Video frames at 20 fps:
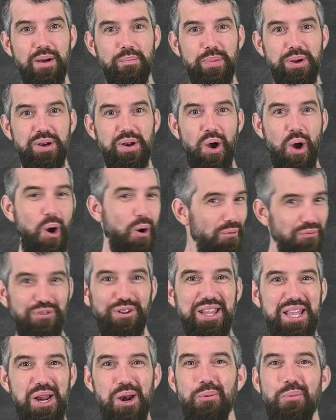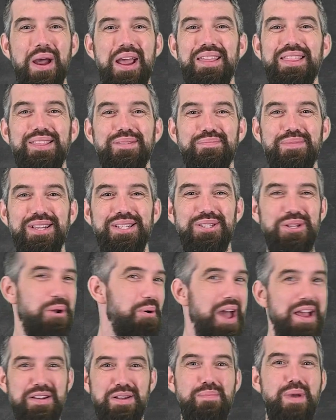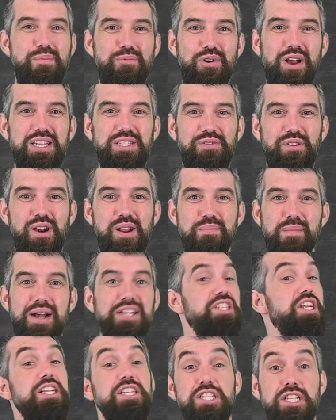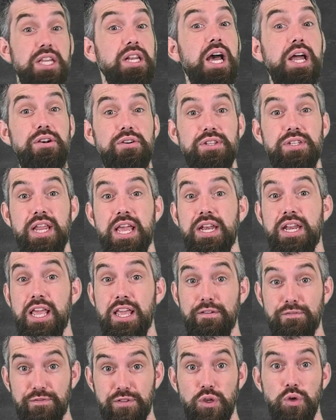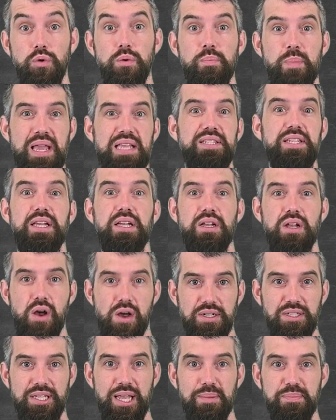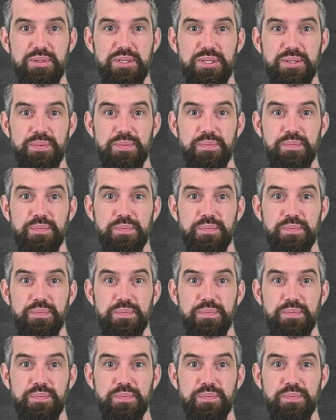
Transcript: but hopefully in a way that means you don't have to memorize very much and just can understand a few basic concepts.